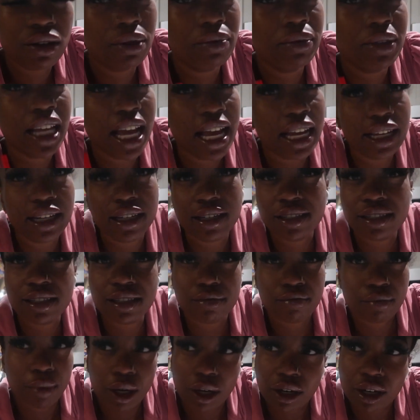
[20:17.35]
Normally I get a
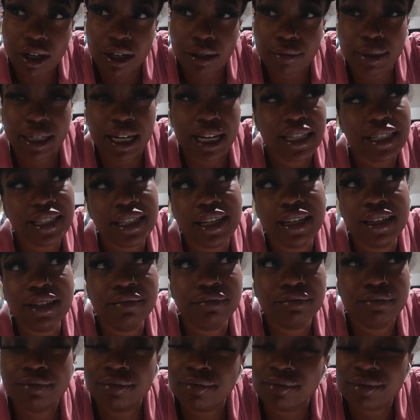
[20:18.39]
small, but I
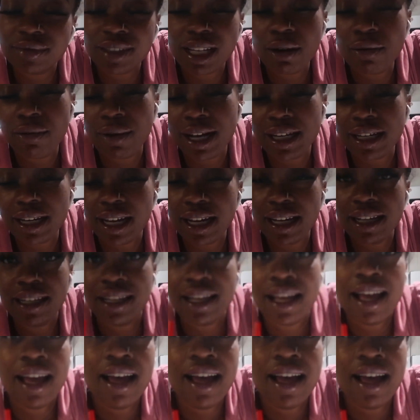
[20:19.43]
said, why not?